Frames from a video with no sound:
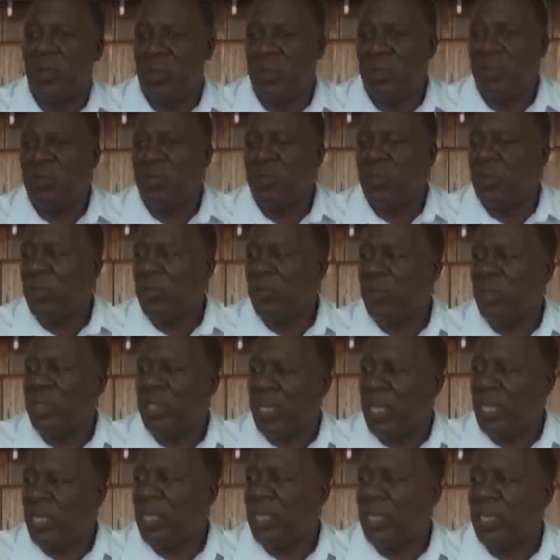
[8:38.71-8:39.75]
Just before he
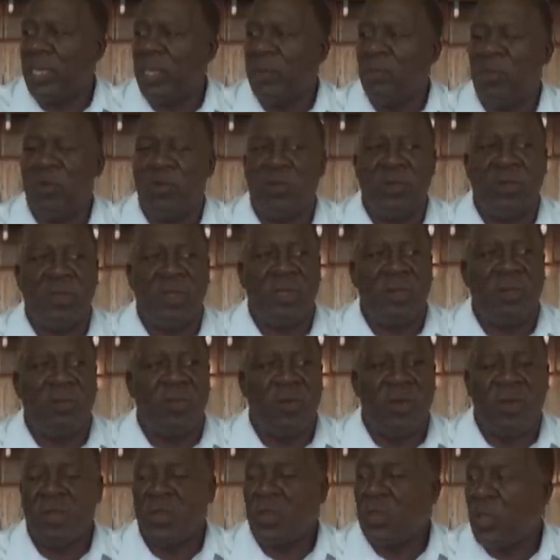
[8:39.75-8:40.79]
retired, he came over here
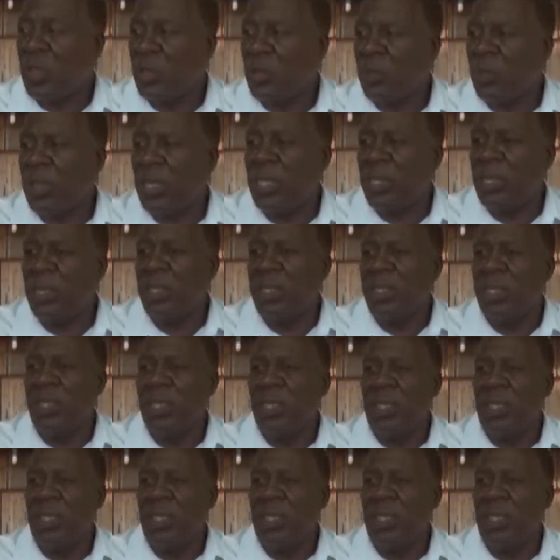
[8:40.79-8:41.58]
for a short while.